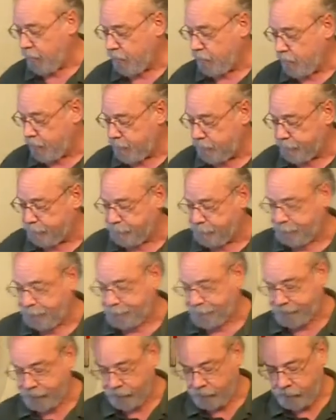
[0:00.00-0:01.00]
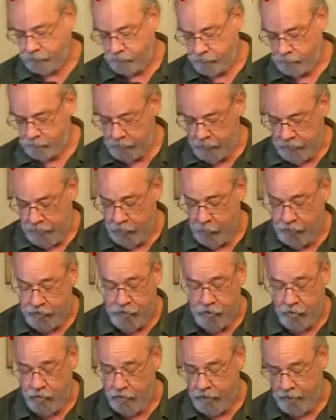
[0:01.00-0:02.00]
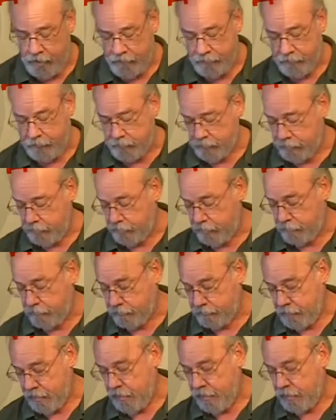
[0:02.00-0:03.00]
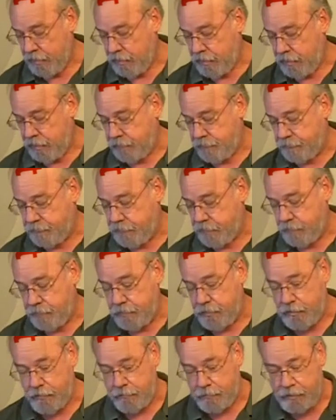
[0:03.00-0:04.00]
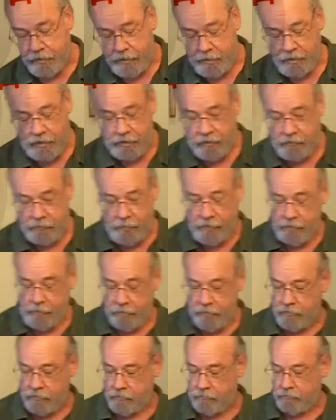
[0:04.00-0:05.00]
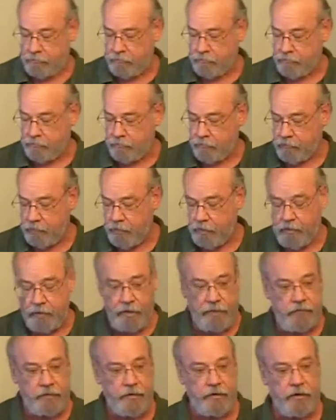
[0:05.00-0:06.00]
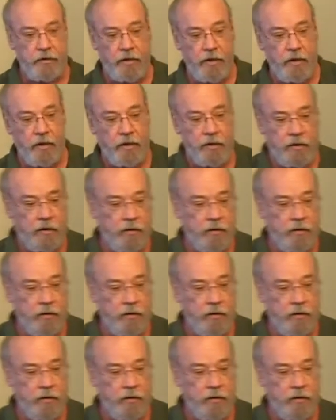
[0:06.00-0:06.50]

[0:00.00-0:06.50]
And we don't have to live to please other people. We don't have to